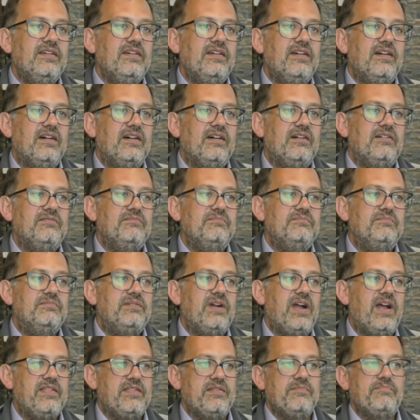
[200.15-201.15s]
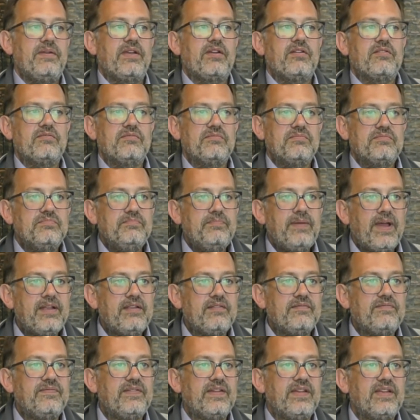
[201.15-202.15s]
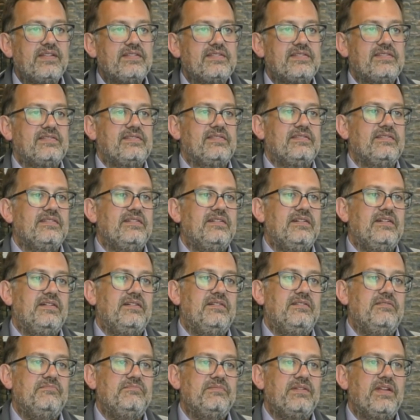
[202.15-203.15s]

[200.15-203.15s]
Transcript: um, had the bigger benefits um,